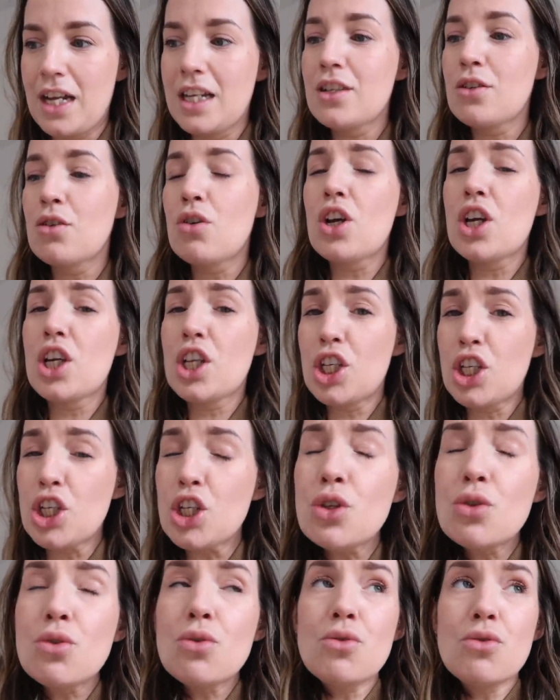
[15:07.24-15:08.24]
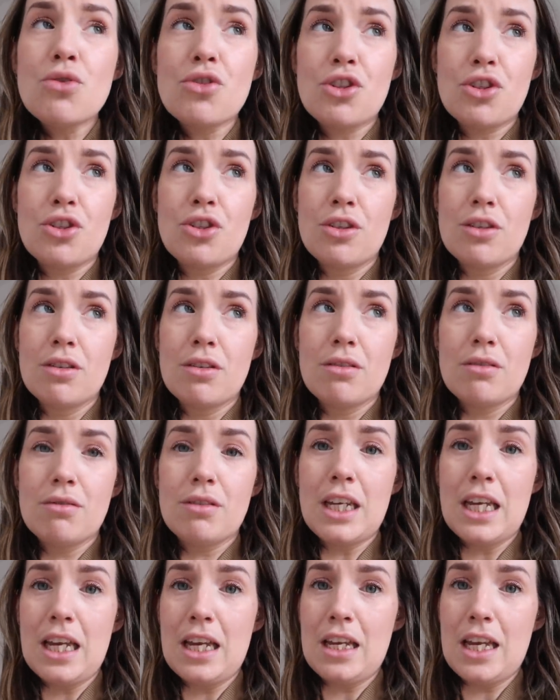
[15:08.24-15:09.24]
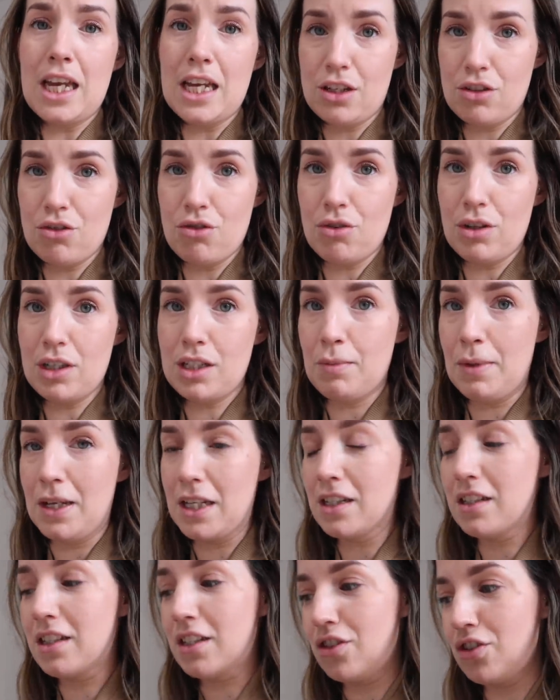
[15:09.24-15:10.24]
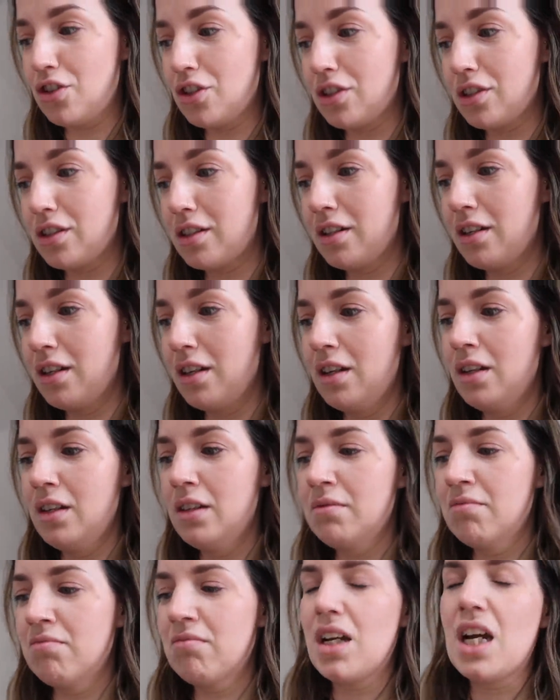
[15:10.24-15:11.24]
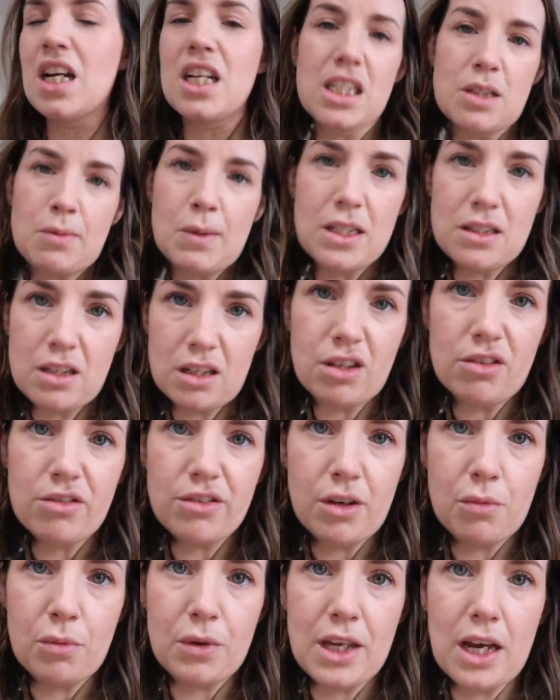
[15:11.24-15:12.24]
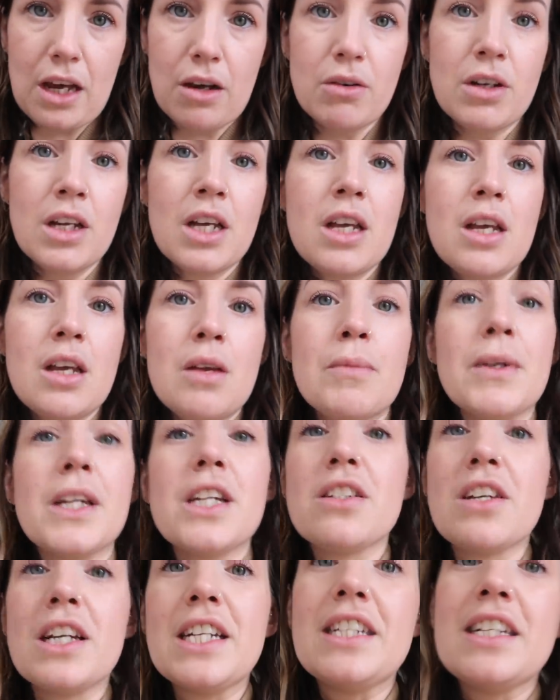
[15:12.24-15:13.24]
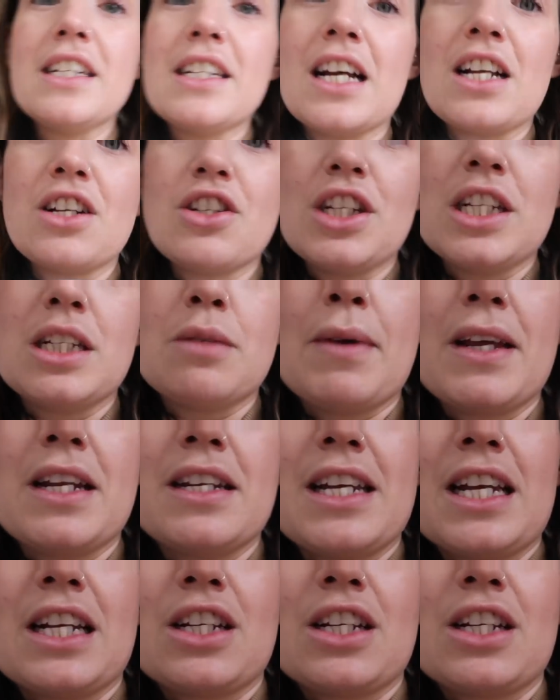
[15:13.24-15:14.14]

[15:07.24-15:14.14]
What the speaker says: And it's not a huge extra expense, it's just an expense I could have done without, because I did actually spend